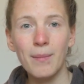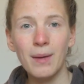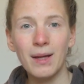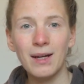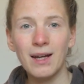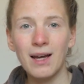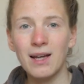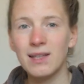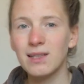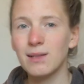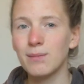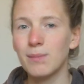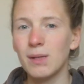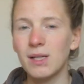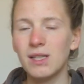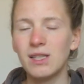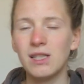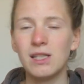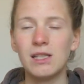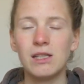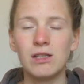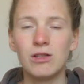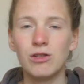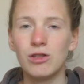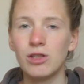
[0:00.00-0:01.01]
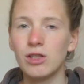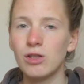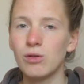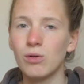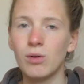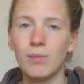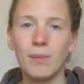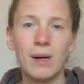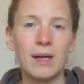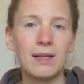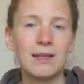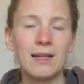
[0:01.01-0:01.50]
and ask my sisters
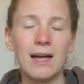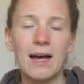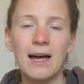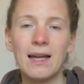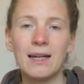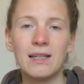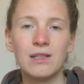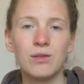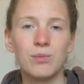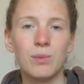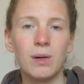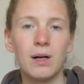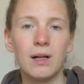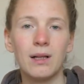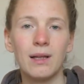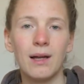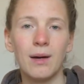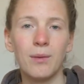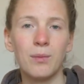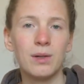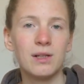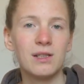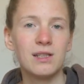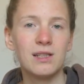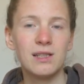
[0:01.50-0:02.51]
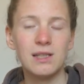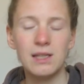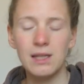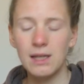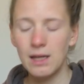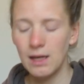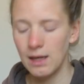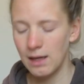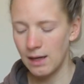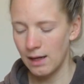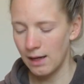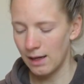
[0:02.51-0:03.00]
or my dad as well, we'll
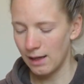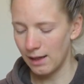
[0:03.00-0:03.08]
see.